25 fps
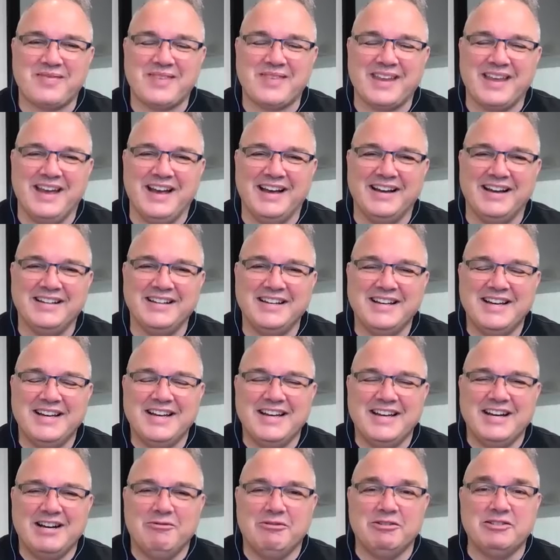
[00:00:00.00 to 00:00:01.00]
Yeah.
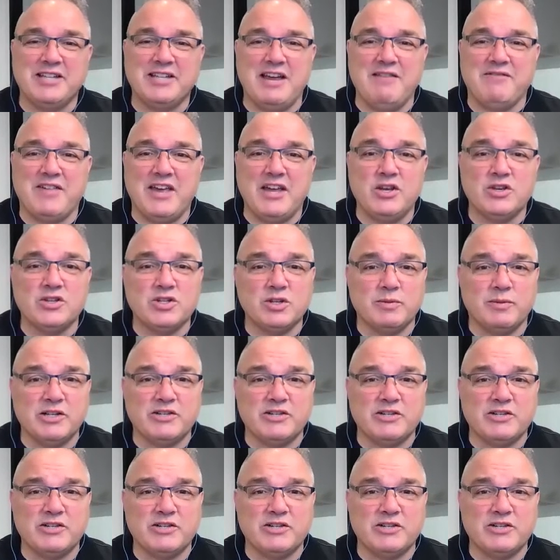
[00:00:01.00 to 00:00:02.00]
Well, Dave, thank you so
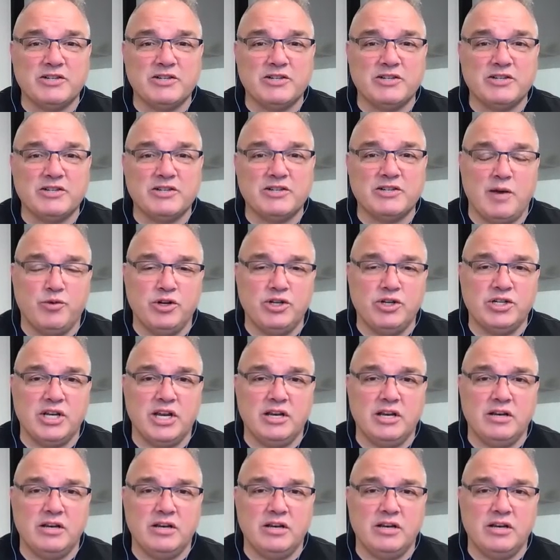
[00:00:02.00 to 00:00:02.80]
much for joining us.